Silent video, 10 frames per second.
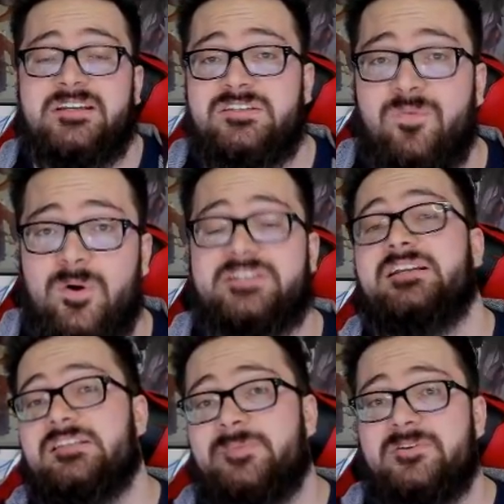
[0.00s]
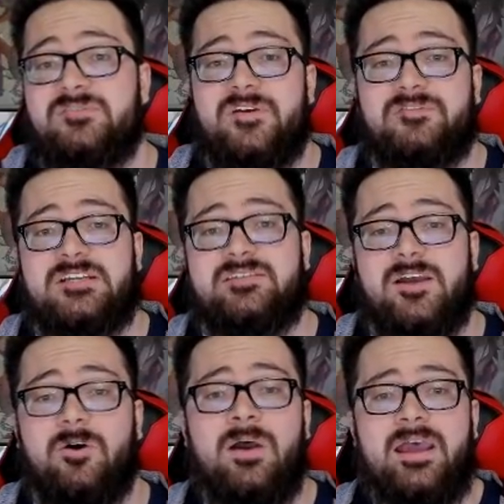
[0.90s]
It does 14 as opposed to 15.
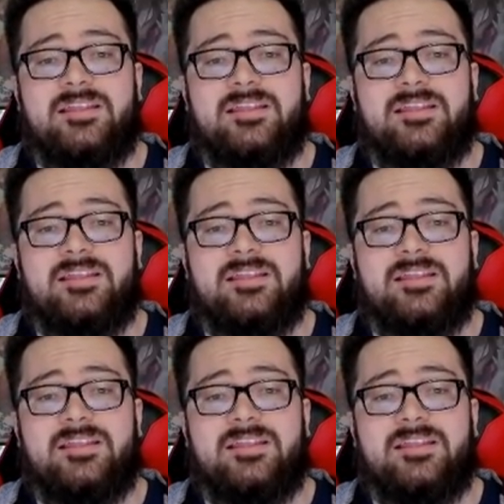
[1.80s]
So